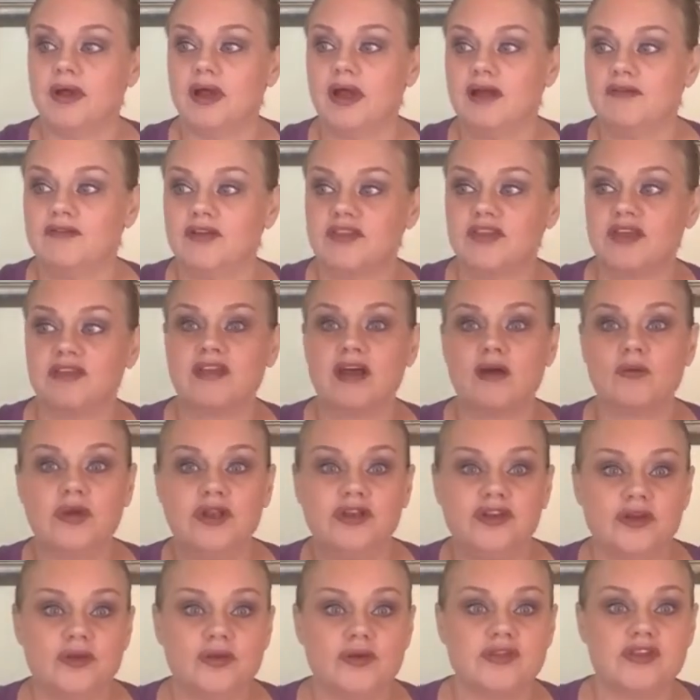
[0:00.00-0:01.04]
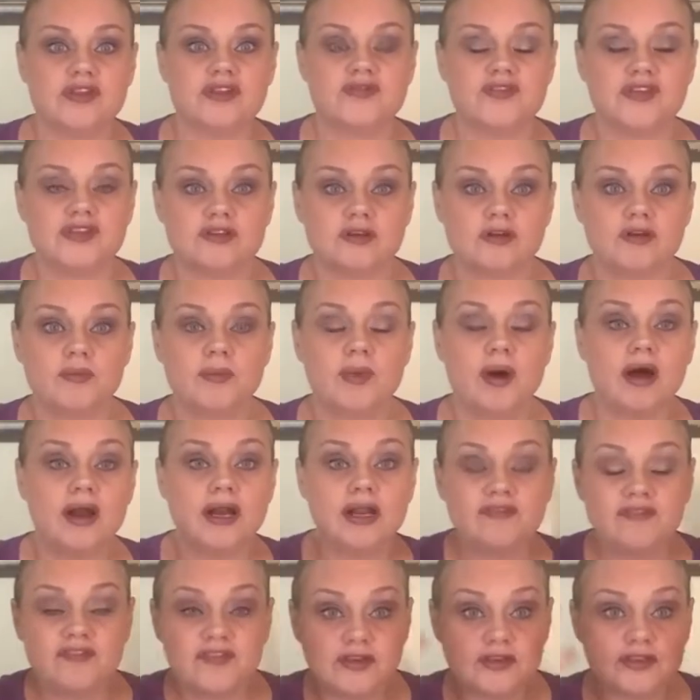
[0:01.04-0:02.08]
Everything that we do in this physical body
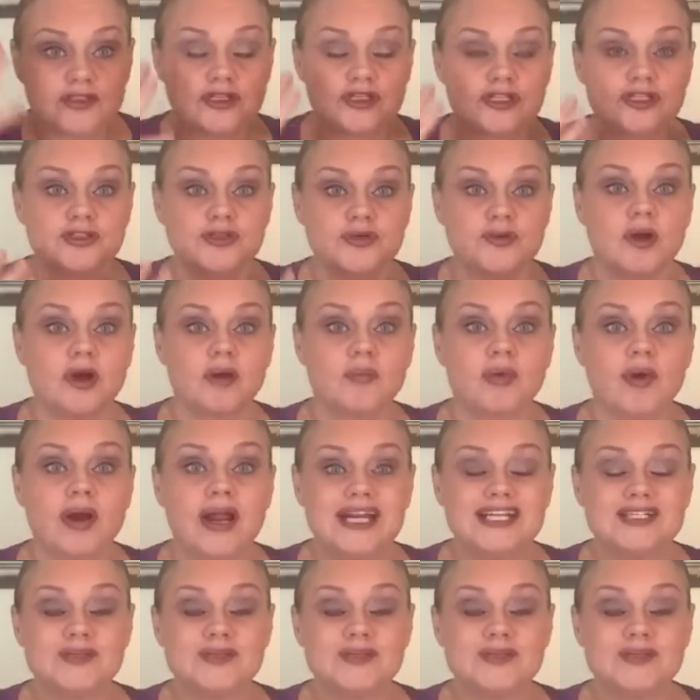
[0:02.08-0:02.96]
filters through our brain.